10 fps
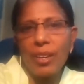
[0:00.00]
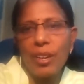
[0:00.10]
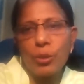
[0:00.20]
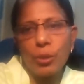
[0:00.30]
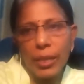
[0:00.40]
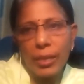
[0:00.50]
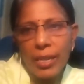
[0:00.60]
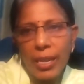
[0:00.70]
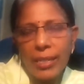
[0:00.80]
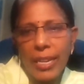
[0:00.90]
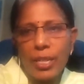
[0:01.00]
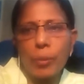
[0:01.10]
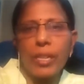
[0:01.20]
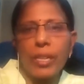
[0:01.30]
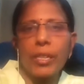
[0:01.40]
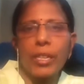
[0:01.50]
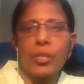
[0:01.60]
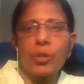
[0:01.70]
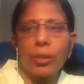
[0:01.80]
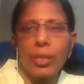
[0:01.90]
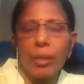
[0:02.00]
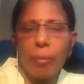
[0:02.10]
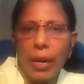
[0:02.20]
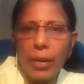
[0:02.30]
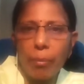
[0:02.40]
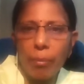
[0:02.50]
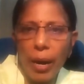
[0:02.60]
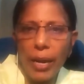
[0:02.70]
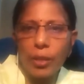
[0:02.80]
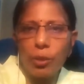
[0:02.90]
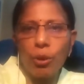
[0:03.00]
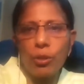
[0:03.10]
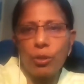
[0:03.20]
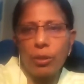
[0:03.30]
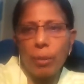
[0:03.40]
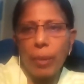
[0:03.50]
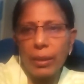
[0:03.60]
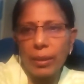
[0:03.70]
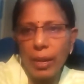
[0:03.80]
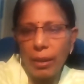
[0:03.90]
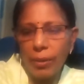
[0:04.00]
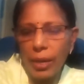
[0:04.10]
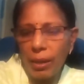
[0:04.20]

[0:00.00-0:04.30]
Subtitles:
So the intellect has to be increased so that the mind goes to the bhakti level,